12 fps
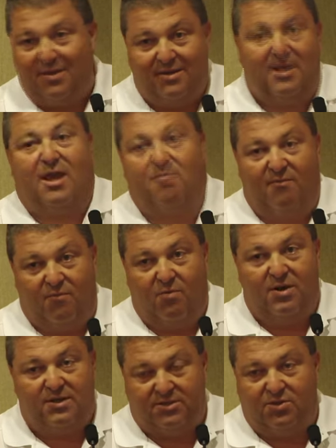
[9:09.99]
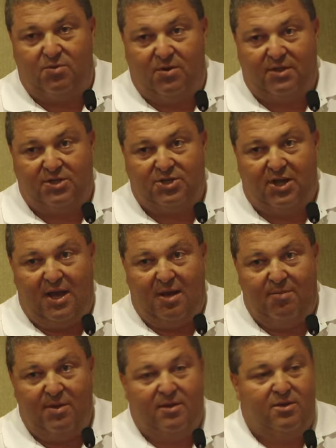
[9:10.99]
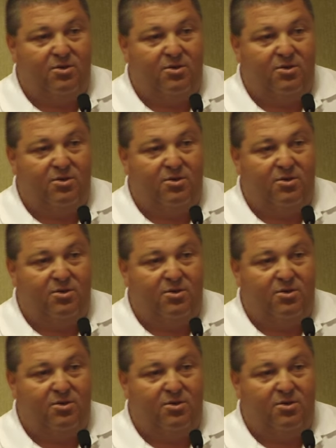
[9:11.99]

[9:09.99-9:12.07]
the day before he's due on the job.